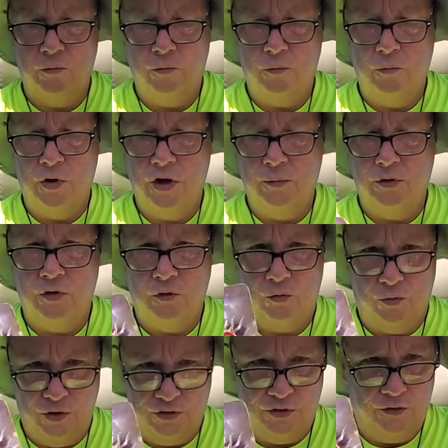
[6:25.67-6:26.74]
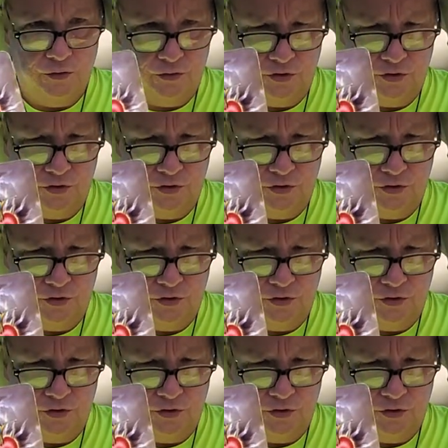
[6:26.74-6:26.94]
Maybe the reason they're